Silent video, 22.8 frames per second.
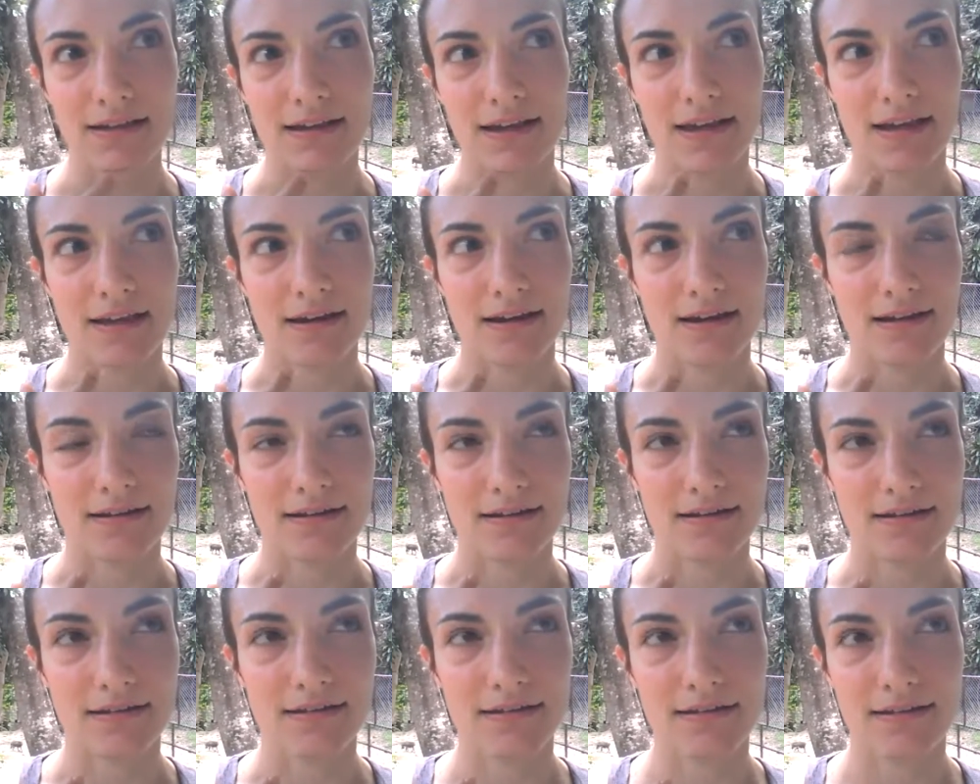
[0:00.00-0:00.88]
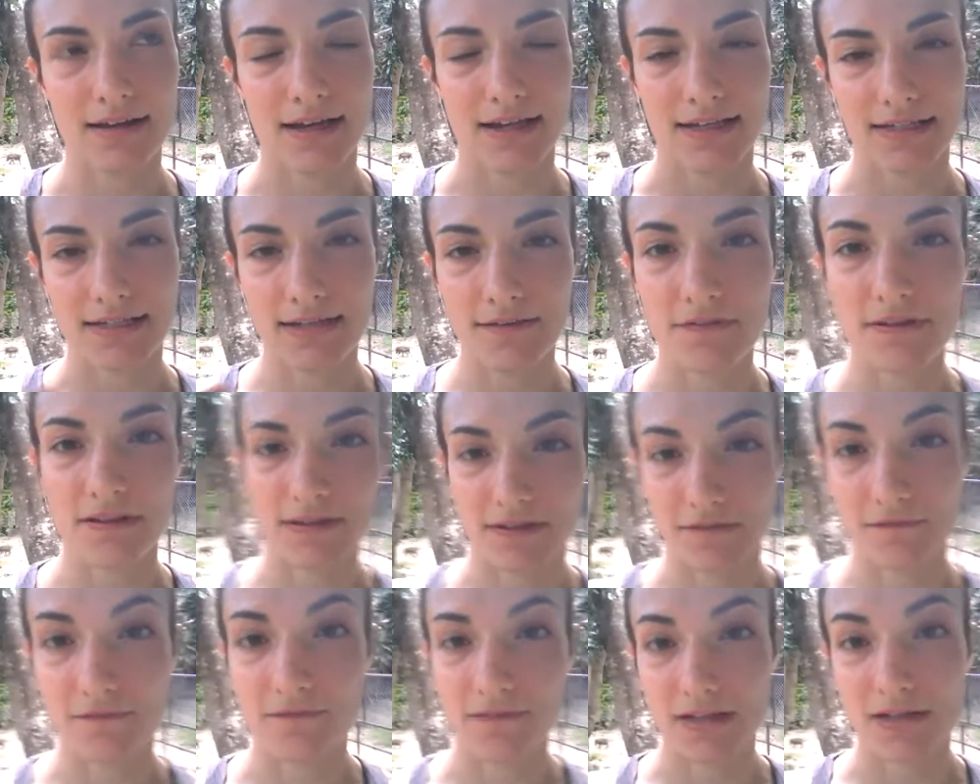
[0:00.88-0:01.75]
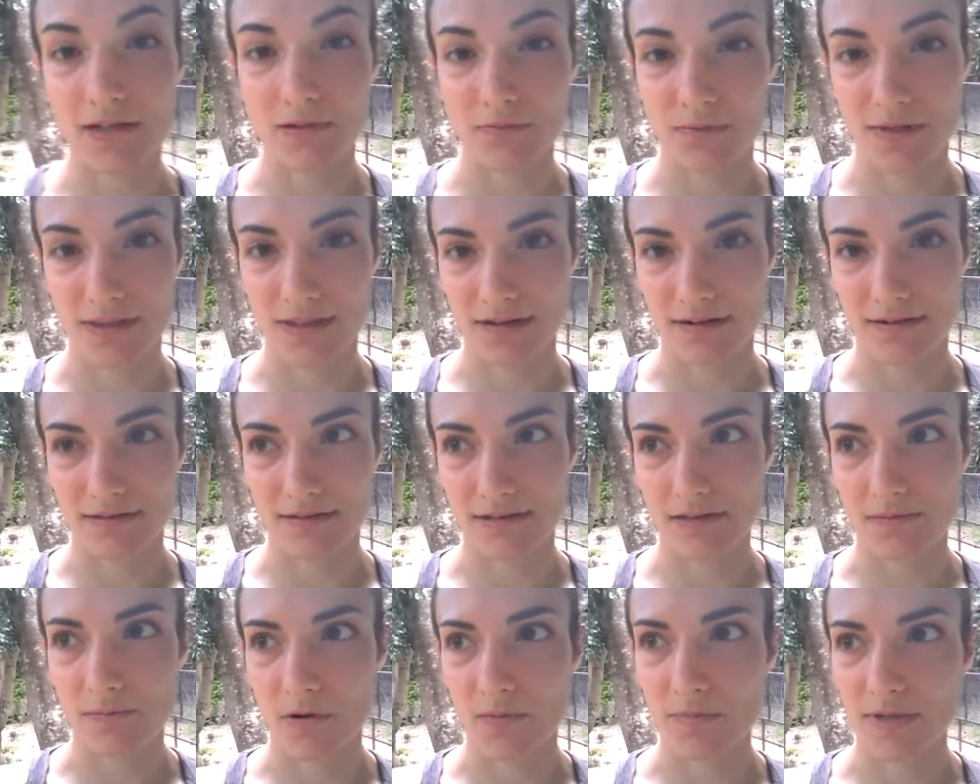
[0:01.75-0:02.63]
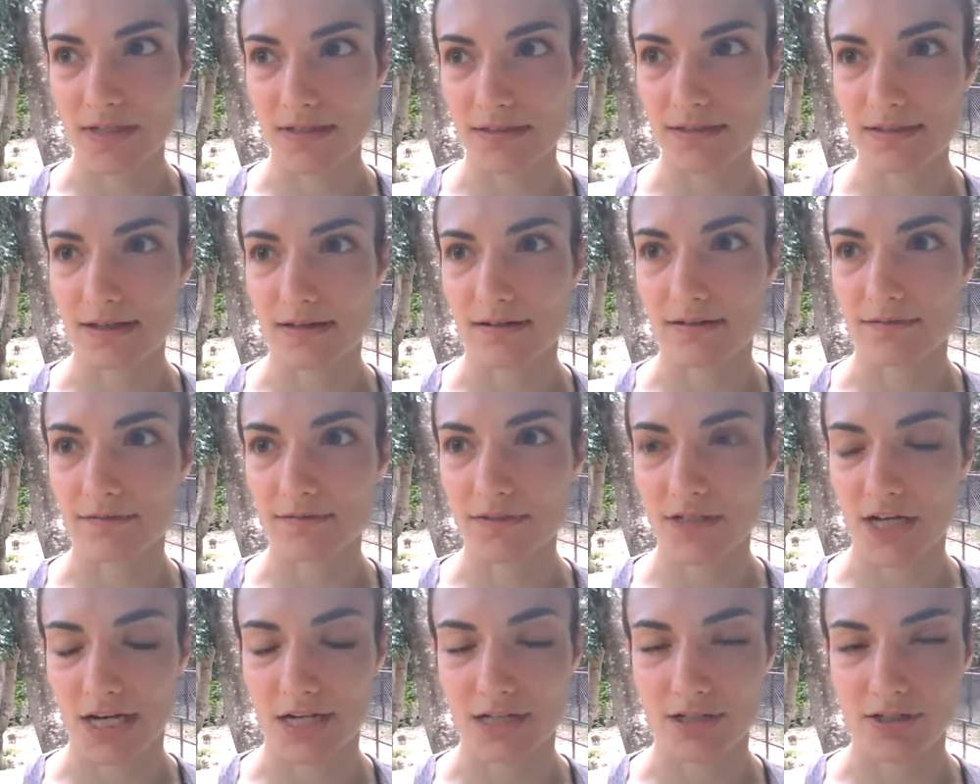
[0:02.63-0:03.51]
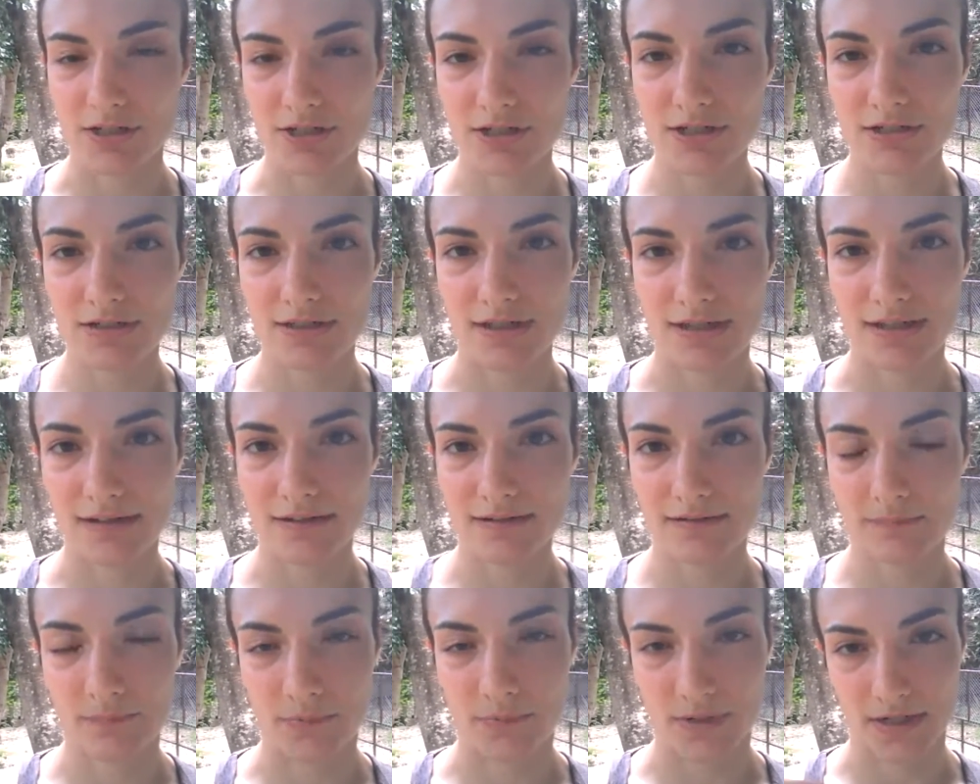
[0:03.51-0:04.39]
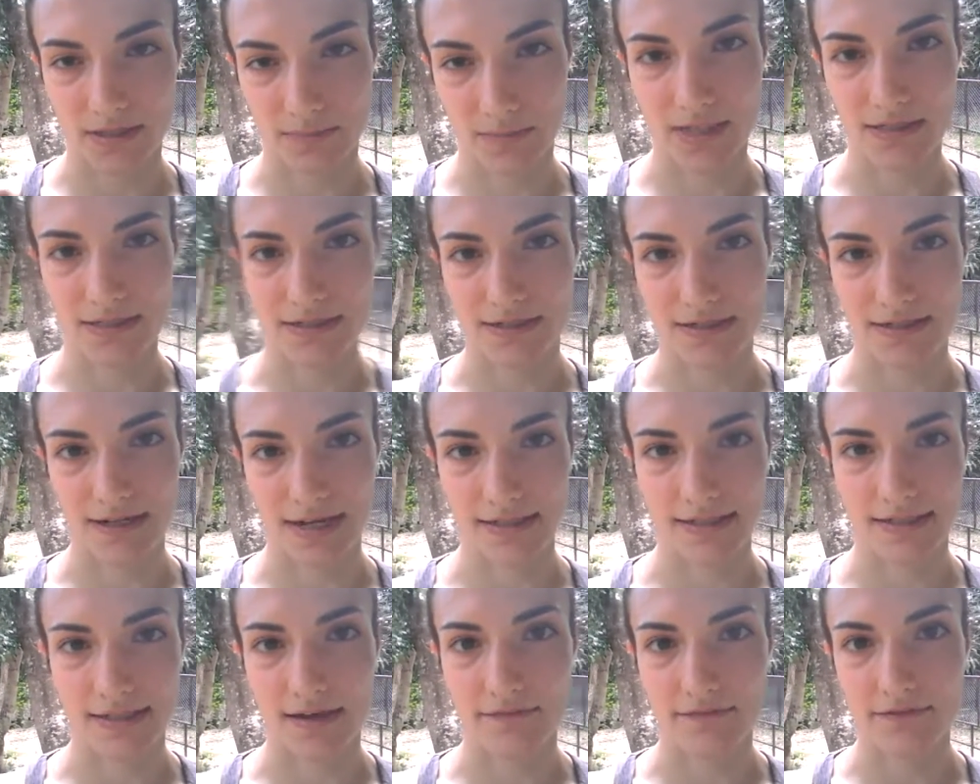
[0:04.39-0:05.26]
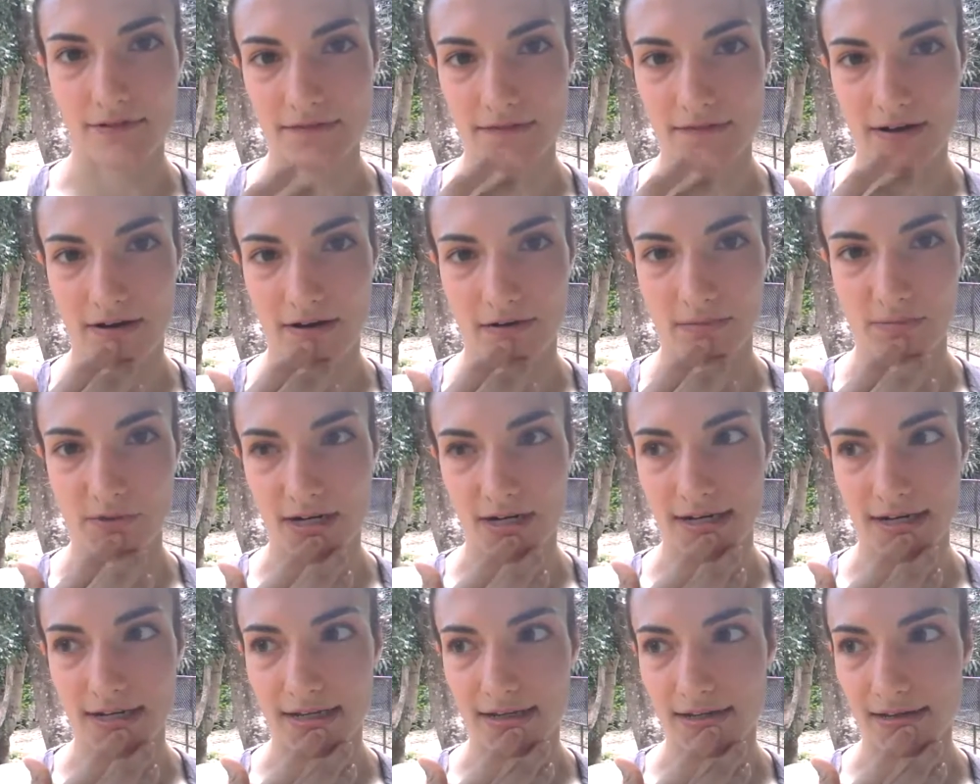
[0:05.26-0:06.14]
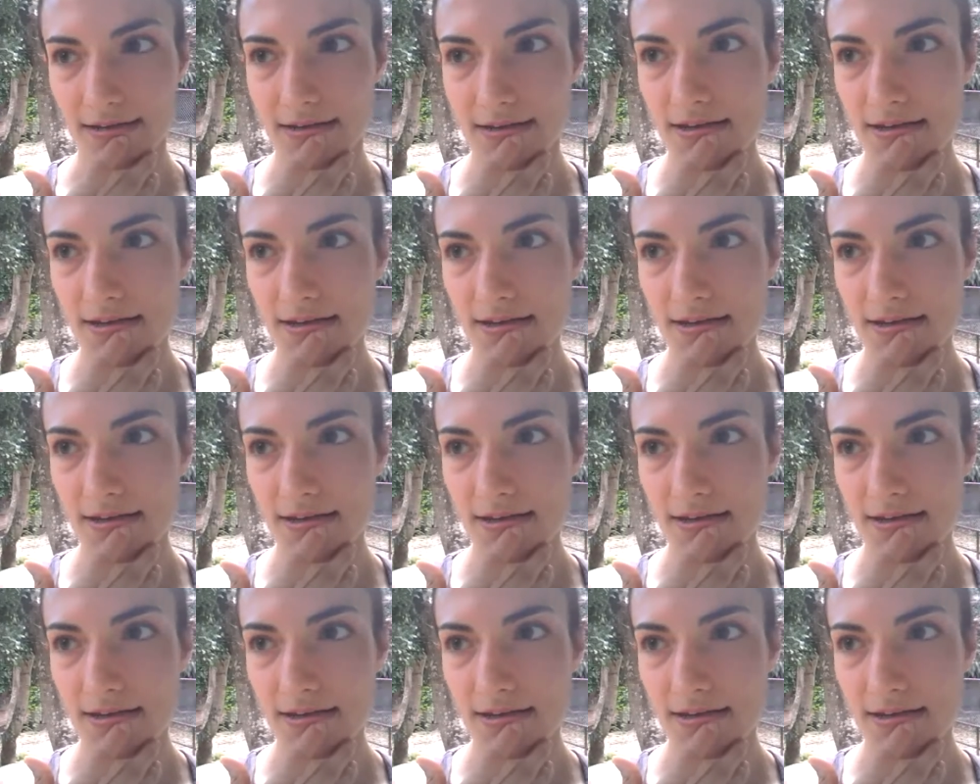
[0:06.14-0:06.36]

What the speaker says: and I can definitely feel when there are these moments of change that bring me to the next level of how I'm training.